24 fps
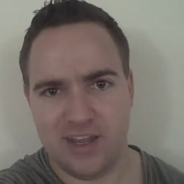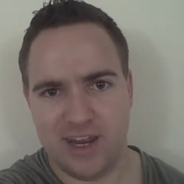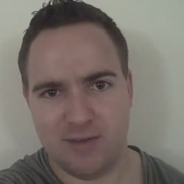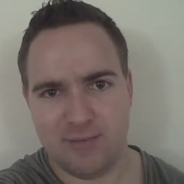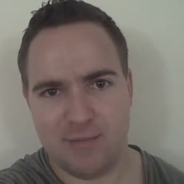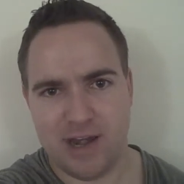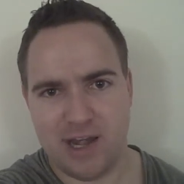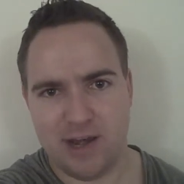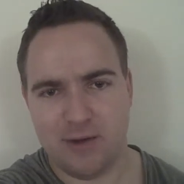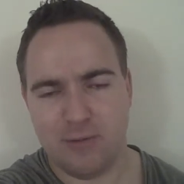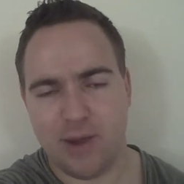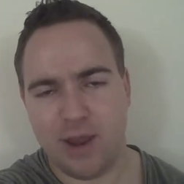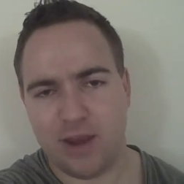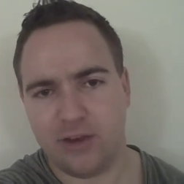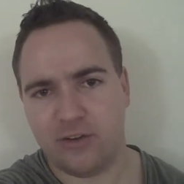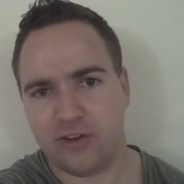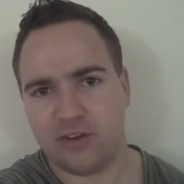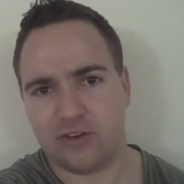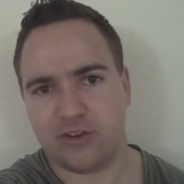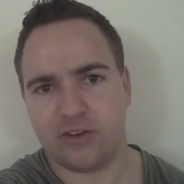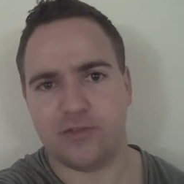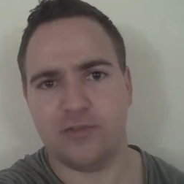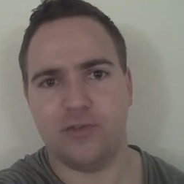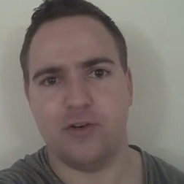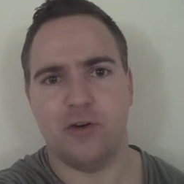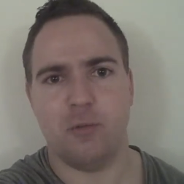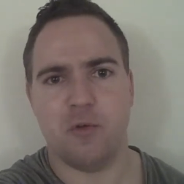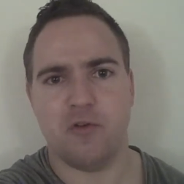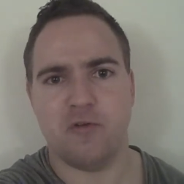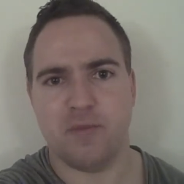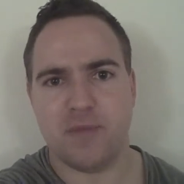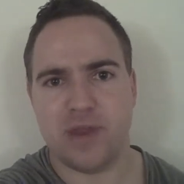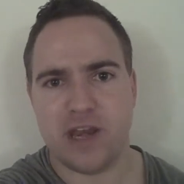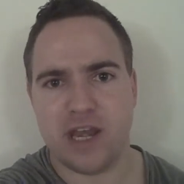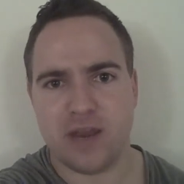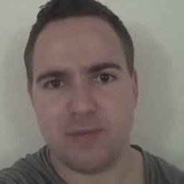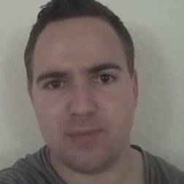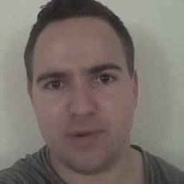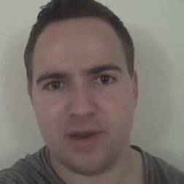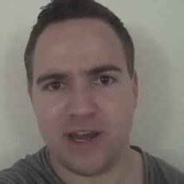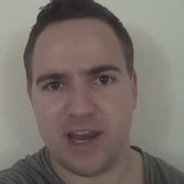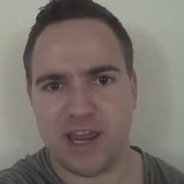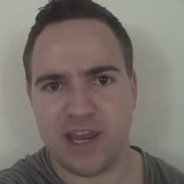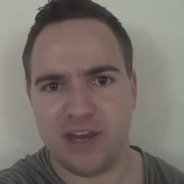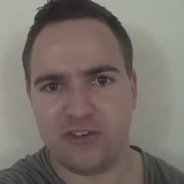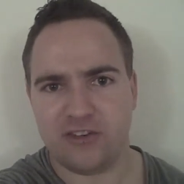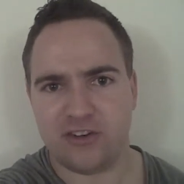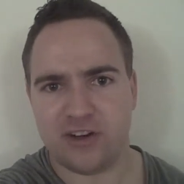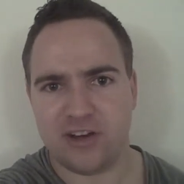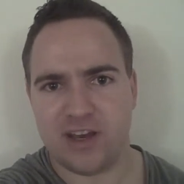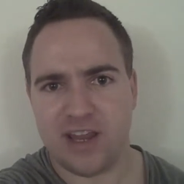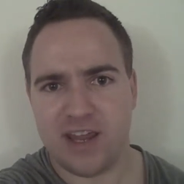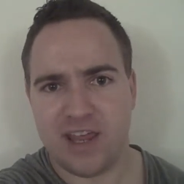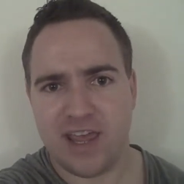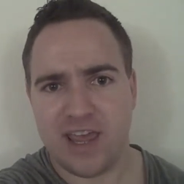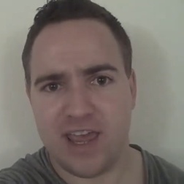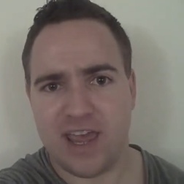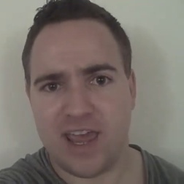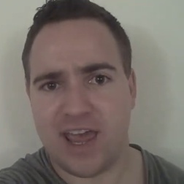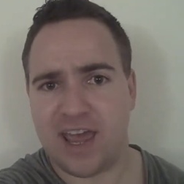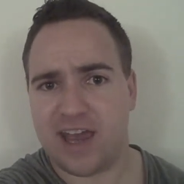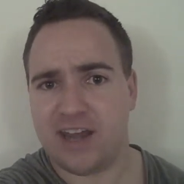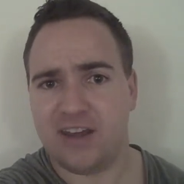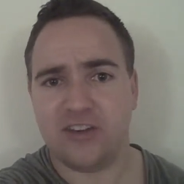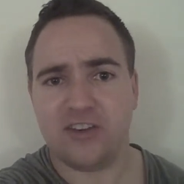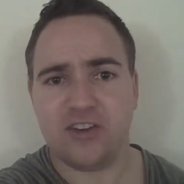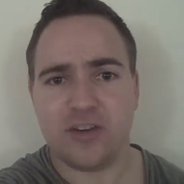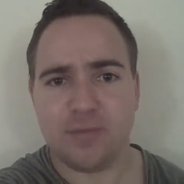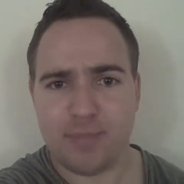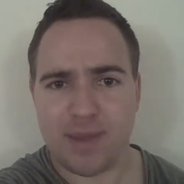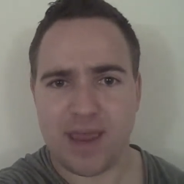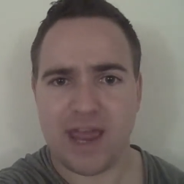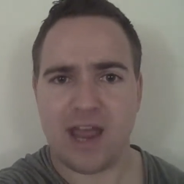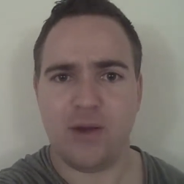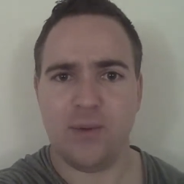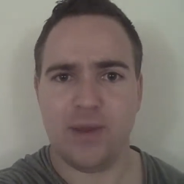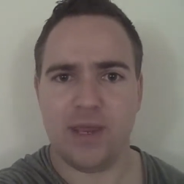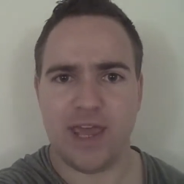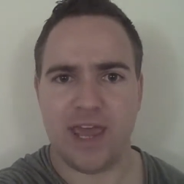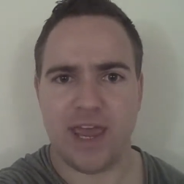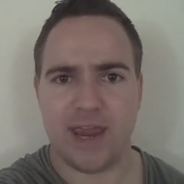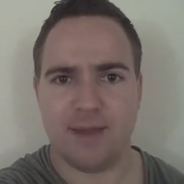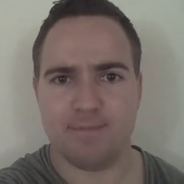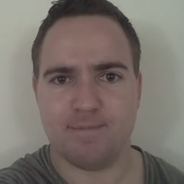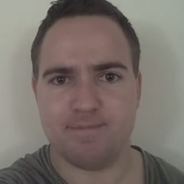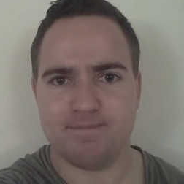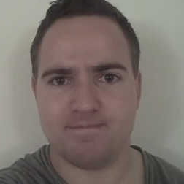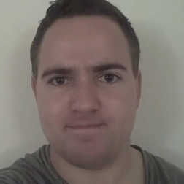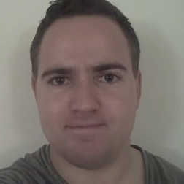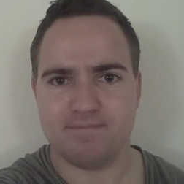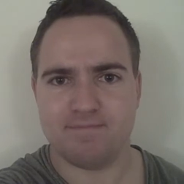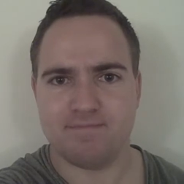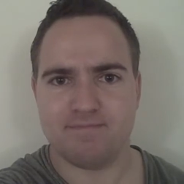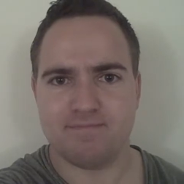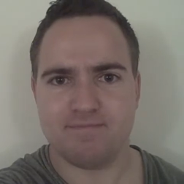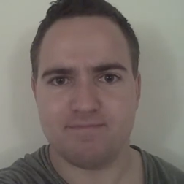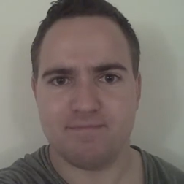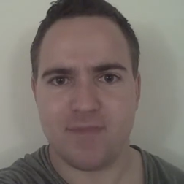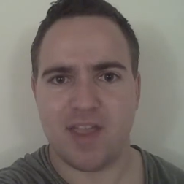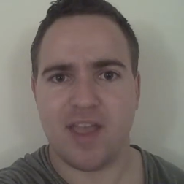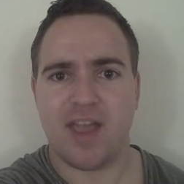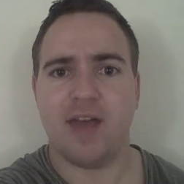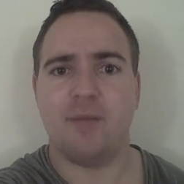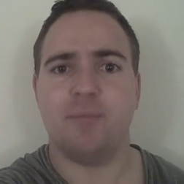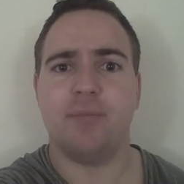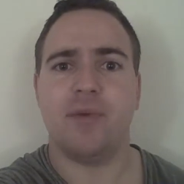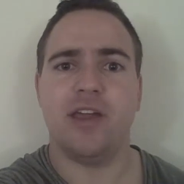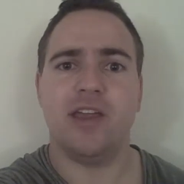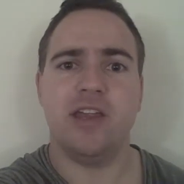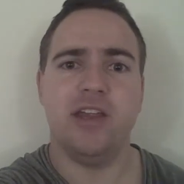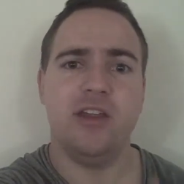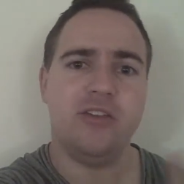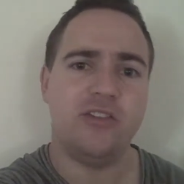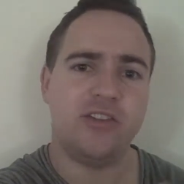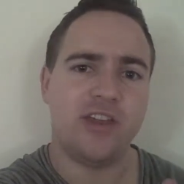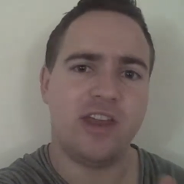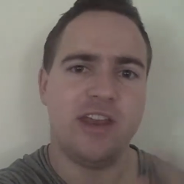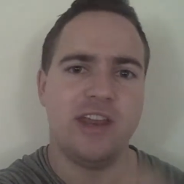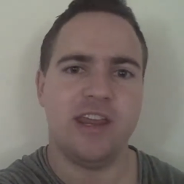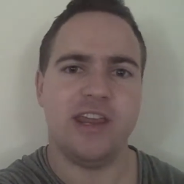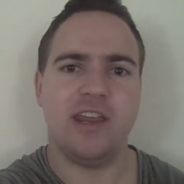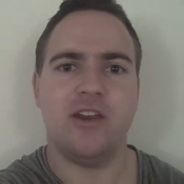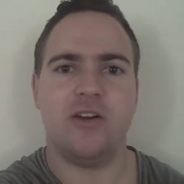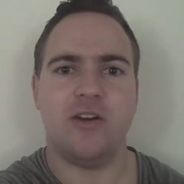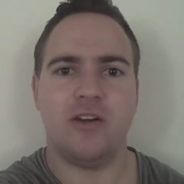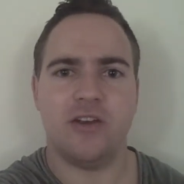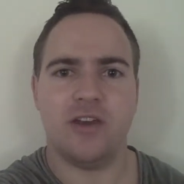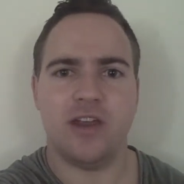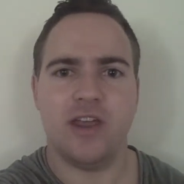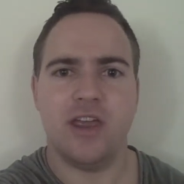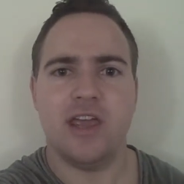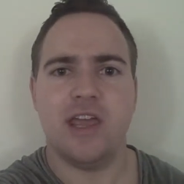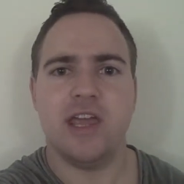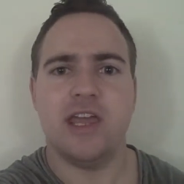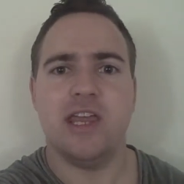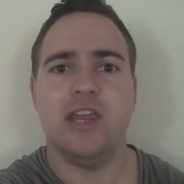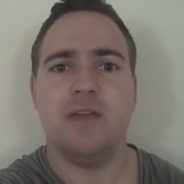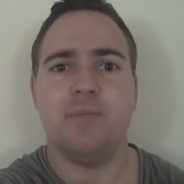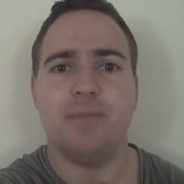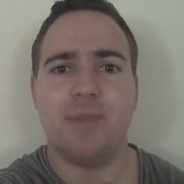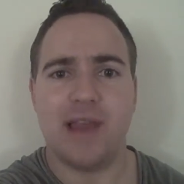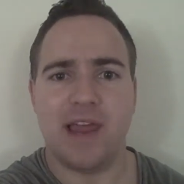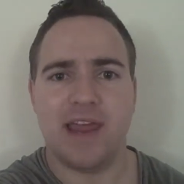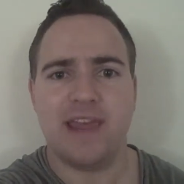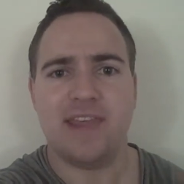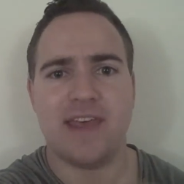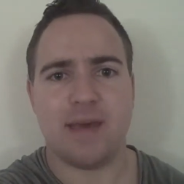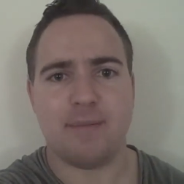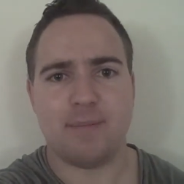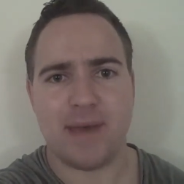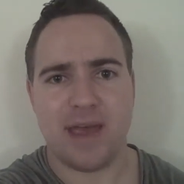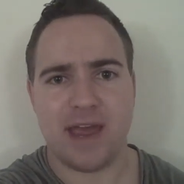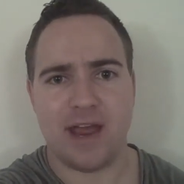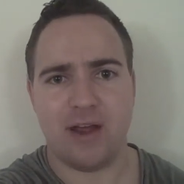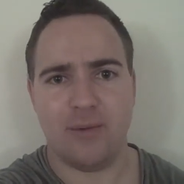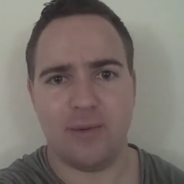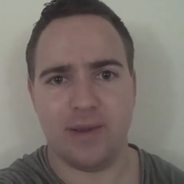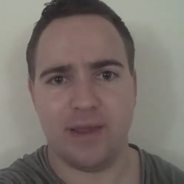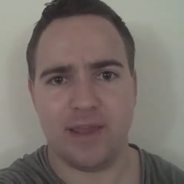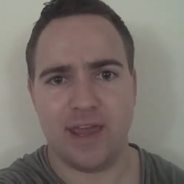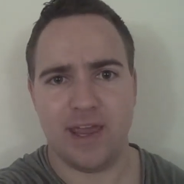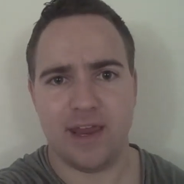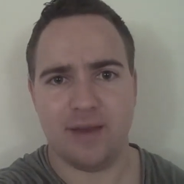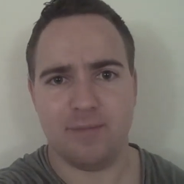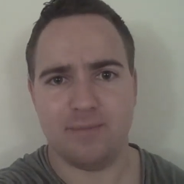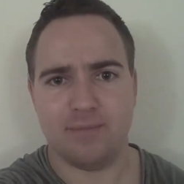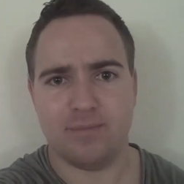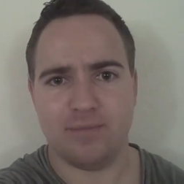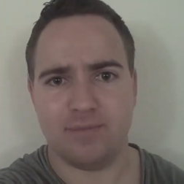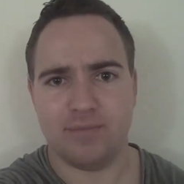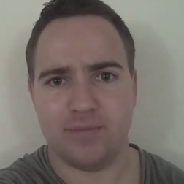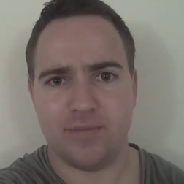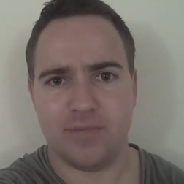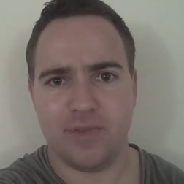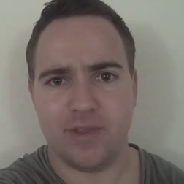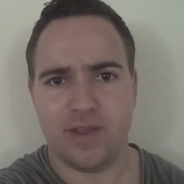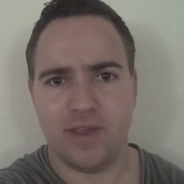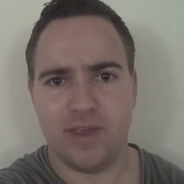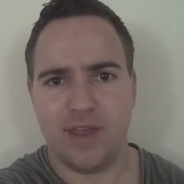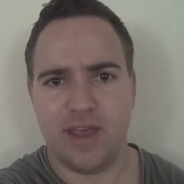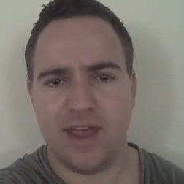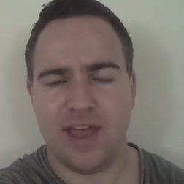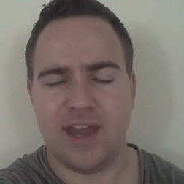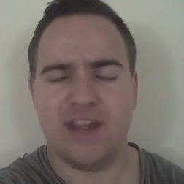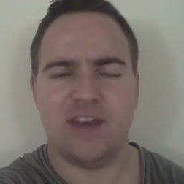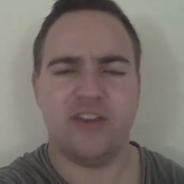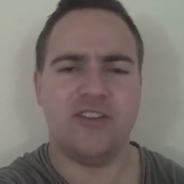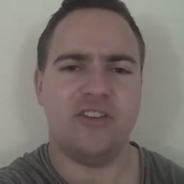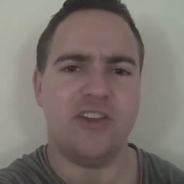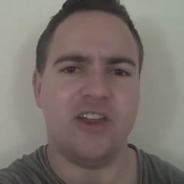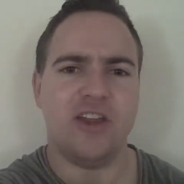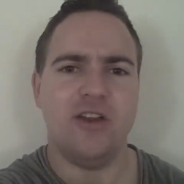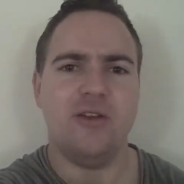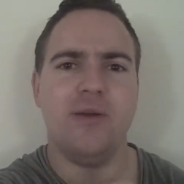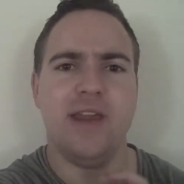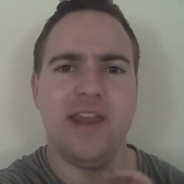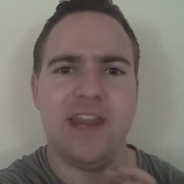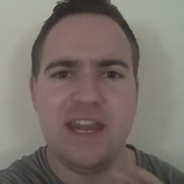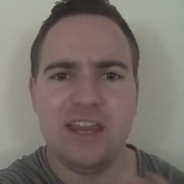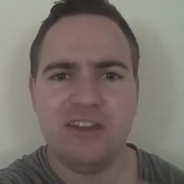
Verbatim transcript: In many ways it's a form of manipulation and it's a power game, and by you sending it on, you play that power game. And it's so